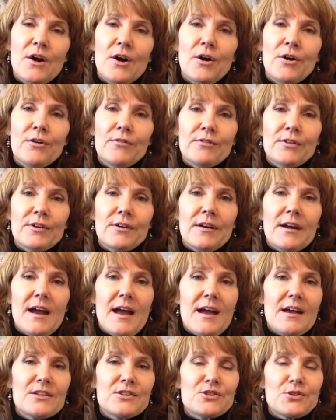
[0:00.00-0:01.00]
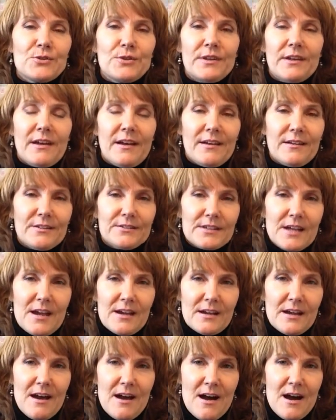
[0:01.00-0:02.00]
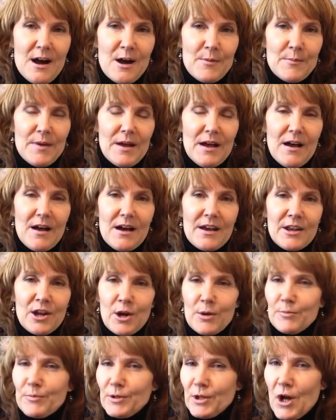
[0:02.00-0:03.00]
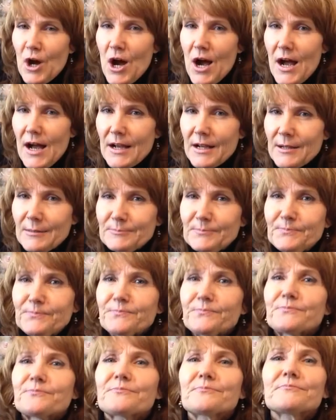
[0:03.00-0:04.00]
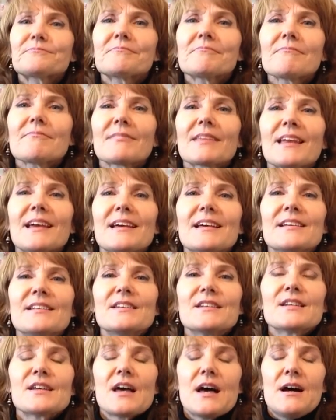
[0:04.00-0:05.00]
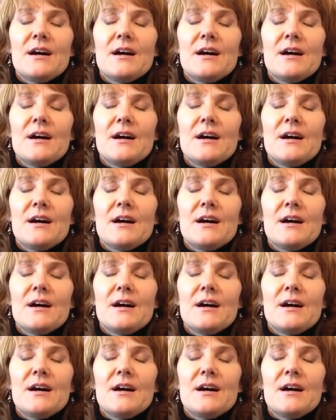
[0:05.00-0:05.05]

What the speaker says: over at juliegeigle.com on our blog. And